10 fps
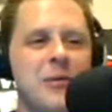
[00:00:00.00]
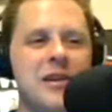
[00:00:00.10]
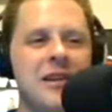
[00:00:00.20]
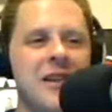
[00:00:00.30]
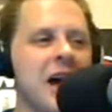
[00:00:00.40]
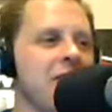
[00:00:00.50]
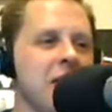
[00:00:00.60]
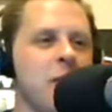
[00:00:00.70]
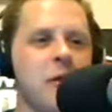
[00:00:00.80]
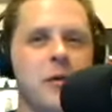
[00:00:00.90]
uh, we did a
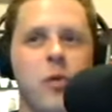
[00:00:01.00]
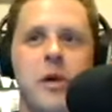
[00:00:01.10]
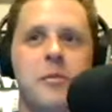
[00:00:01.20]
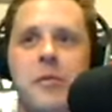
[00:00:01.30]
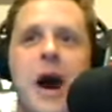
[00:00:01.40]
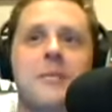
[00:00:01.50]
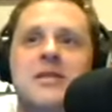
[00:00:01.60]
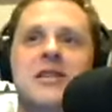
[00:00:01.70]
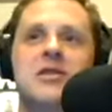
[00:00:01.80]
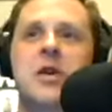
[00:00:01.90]
live hack where we we
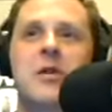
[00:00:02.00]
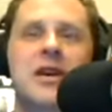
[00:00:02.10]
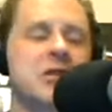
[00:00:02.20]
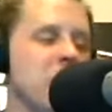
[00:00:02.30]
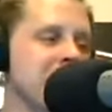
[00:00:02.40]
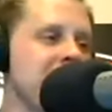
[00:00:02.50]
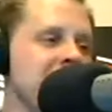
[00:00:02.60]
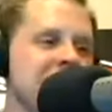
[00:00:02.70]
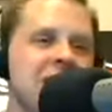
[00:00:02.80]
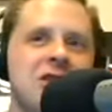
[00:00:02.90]
popped into a
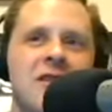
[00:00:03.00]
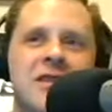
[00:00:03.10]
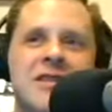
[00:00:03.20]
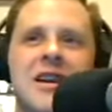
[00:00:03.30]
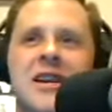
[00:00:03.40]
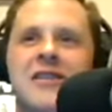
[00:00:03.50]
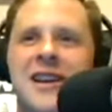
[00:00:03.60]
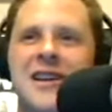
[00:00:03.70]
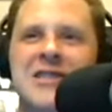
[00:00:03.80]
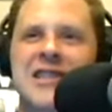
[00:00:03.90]
restaurant in Los Angeles,
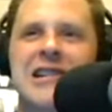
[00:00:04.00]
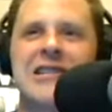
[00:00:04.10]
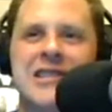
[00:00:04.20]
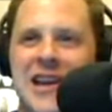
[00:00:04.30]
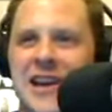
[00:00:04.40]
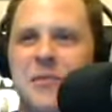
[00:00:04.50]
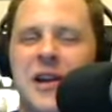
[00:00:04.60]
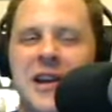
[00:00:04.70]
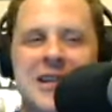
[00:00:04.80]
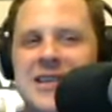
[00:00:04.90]
like a Stella's
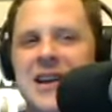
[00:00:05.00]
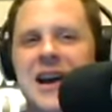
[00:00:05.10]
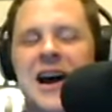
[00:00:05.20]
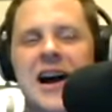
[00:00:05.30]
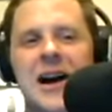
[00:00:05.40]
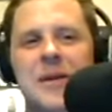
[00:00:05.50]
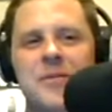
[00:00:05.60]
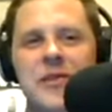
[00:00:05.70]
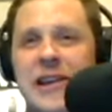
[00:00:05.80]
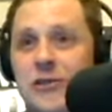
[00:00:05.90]
like place.
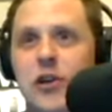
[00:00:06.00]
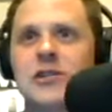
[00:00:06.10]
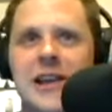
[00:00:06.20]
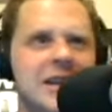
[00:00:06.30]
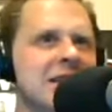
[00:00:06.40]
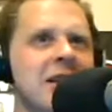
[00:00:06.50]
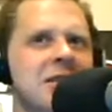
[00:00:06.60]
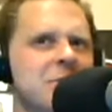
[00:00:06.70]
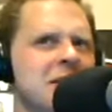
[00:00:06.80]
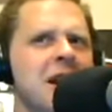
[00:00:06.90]
Um, it looked like
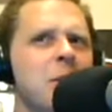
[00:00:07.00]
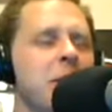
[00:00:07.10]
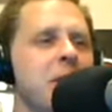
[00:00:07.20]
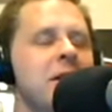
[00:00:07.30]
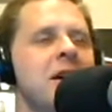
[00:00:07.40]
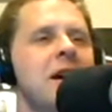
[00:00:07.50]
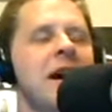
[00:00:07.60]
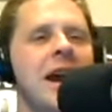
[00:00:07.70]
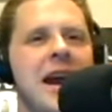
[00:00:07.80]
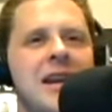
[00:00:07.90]
Stella's. It was kind of weird,
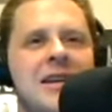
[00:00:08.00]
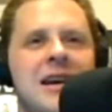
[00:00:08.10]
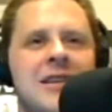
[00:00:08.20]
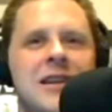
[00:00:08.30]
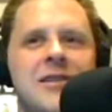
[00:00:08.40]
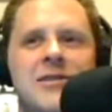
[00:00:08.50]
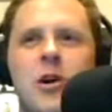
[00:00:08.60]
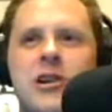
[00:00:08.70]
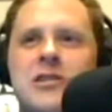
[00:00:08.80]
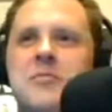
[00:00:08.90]
and uh, you
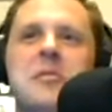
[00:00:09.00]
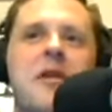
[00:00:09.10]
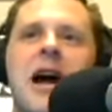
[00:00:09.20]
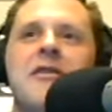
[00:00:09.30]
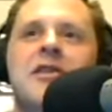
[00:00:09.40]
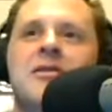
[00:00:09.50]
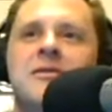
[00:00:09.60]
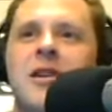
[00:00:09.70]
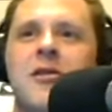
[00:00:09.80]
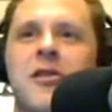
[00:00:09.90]
know, so watched some people
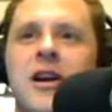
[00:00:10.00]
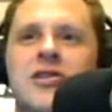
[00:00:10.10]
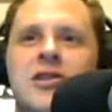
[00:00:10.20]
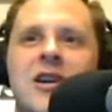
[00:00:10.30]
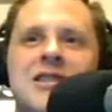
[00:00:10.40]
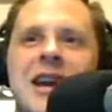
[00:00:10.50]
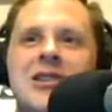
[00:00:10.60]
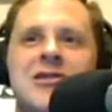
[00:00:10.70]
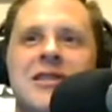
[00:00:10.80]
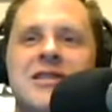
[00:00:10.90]
having you know lunch in
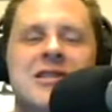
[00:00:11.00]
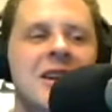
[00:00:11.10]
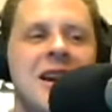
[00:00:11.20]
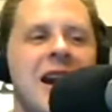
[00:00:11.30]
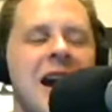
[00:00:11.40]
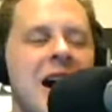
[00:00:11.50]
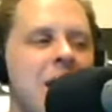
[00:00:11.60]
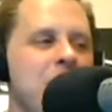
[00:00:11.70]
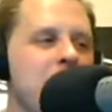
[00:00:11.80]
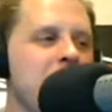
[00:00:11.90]
Los Angeles.
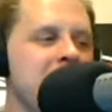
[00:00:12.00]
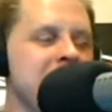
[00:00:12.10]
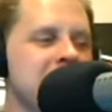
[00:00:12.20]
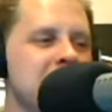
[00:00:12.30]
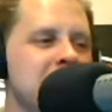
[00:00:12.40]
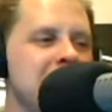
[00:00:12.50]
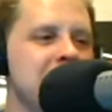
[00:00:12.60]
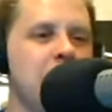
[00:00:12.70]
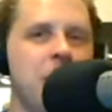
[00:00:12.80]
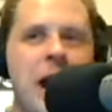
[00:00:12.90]
Uh, we went to
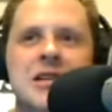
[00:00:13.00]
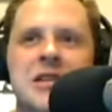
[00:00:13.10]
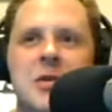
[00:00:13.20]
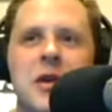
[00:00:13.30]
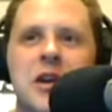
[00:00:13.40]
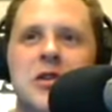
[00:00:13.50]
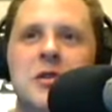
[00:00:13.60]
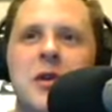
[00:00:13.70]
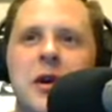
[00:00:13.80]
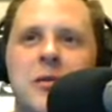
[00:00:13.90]
uh, a boxing ring
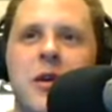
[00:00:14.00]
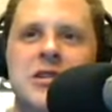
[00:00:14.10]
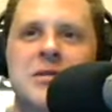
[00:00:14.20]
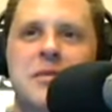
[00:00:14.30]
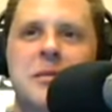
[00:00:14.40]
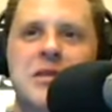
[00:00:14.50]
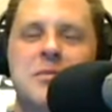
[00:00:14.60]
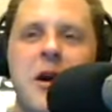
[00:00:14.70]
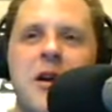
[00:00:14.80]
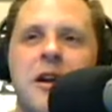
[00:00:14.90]
in New York, watched some
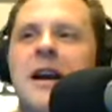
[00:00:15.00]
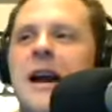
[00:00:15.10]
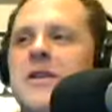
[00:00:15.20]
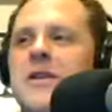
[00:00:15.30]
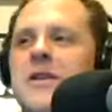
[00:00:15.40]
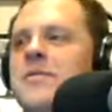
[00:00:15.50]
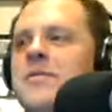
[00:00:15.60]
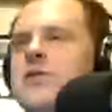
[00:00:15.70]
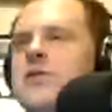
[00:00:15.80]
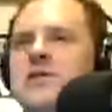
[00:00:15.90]
people sparring, and there was
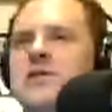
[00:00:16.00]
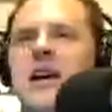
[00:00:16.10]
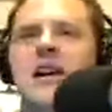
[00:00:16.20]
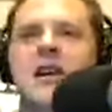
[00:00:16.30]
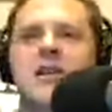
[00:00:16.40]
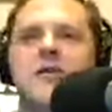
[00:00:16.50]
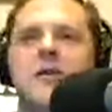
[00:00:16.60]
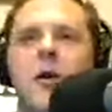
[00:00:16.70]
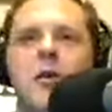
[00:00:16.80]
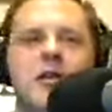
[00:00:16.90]
some dude just laying on
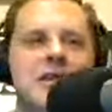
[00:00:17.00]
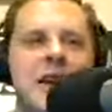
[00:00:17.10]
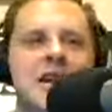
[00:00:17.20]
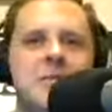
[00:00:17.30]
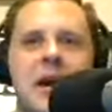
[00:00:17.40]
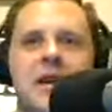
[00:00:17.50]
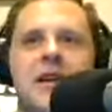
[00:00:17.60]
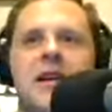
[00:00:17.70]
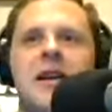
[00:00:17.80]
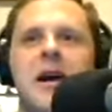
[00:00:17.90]
the floor with his legs
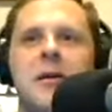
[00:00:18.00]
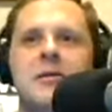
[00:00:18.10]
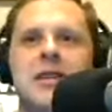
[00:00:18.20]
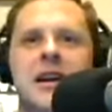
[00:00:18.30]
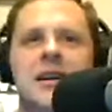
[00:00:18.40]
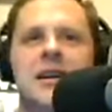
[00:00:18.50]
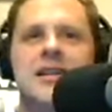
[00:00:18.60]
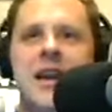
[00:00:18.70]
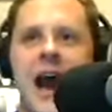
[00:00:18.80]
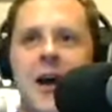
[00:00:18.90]
bent. And it was like,
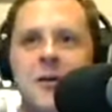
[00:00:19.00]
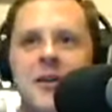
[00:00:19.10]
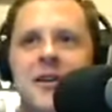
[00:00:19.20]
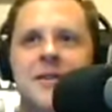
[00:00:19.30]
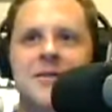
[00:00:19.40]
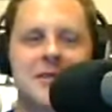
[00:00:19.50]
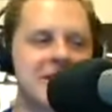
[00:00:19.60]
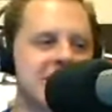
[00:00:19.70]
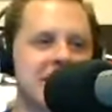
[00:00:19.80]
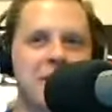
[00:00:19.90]
is he out?
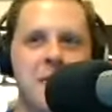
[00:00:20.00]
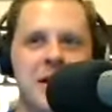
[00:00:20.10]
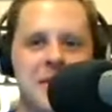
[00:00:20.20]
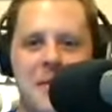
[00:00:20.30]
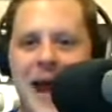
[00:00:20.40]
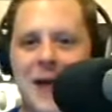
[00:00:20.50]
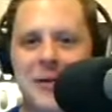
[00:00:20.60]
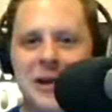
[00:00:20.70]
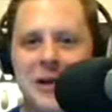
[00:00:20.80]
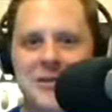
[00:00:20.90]
Do they just leave him on the
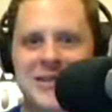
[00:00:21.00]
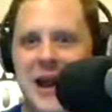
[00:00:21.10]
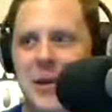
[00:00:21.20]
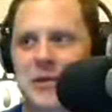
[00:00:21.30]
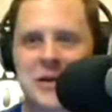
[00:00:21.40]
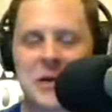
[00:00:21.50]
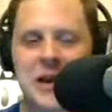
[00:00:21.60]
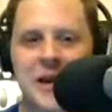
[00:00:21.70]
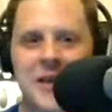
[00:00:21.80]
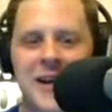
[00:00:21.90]
mat when he goes down? What's
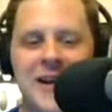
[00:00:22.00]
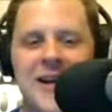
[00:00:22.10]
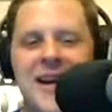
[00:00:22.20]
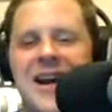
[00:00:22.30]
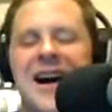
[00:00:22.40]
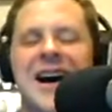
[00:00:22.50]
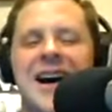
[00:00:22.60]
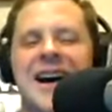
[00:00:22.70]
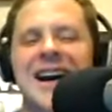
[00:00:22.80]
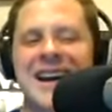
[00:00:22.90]
going on there?
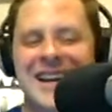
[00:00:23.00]
Uh,